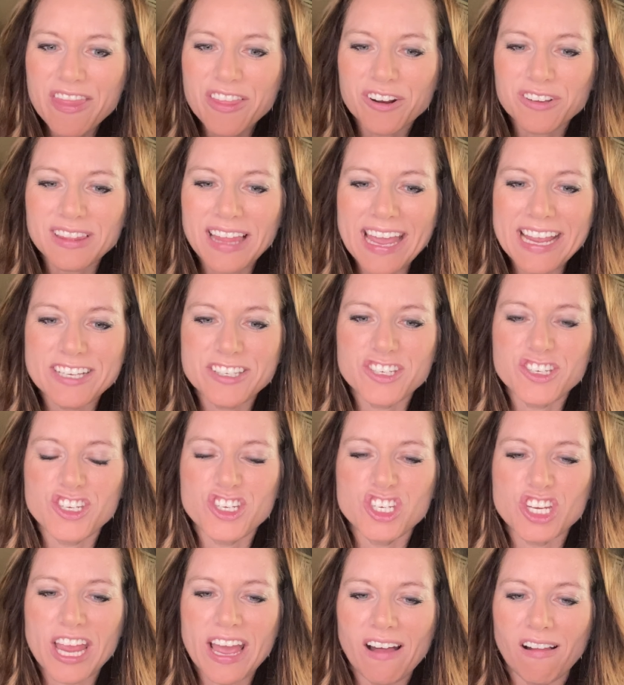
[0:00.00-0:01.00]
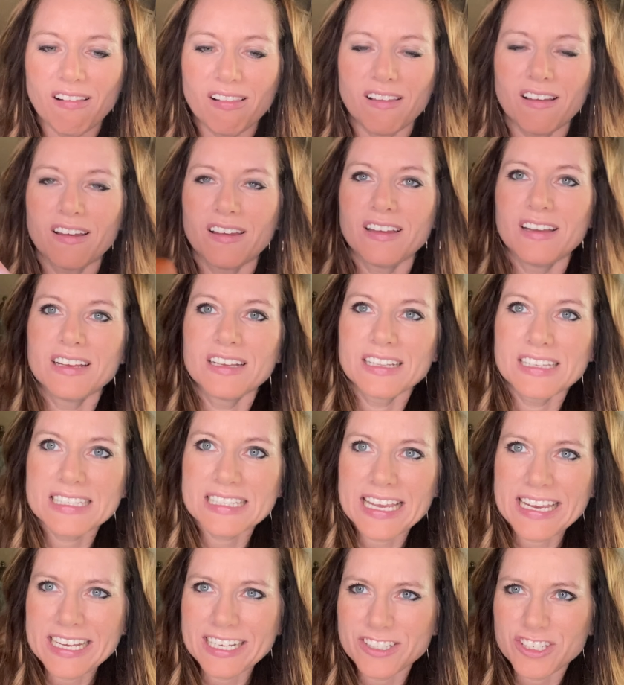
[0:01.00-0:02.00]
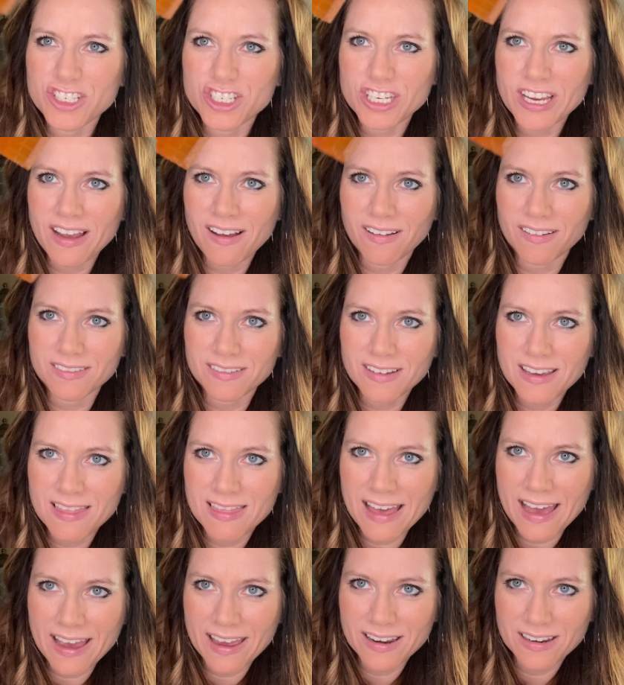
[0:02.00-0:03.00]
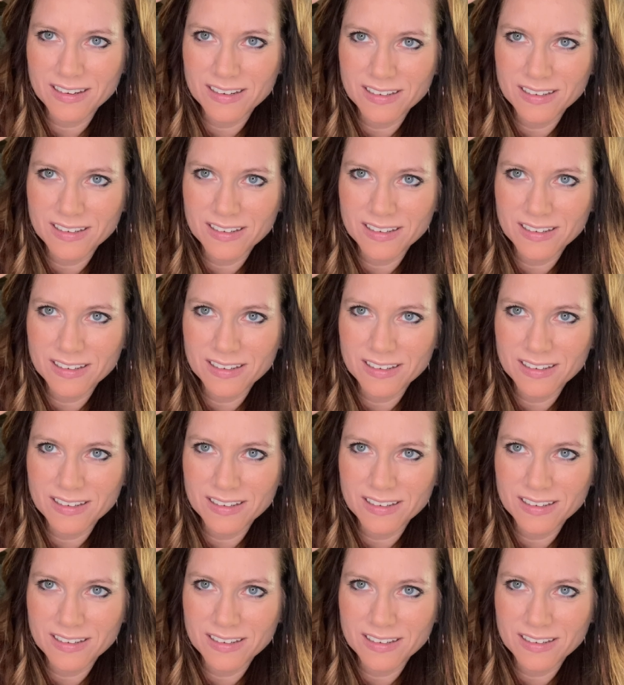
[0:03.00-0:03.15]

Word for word: they're like gel. It's like a gel, look at that.